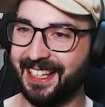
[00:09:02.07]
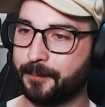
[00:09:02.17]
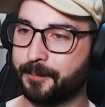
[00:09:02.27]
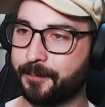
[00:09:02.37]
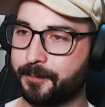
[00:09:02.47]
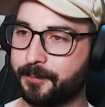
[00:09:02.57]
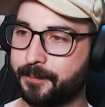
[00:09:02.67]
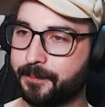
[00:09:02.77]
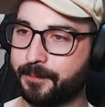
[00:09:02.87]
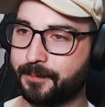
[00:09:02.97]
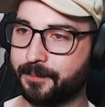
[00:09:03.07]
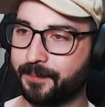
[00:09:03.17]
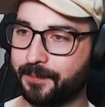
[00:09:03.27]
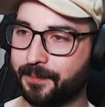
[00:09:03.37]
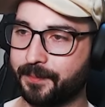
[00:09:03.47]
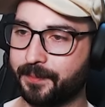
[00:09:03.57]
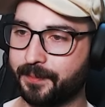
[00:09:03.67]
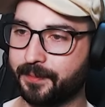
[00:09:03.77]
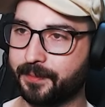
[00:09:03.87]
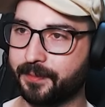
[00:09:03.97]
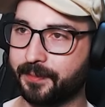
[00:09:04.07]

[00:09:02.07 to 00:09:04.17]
(silence)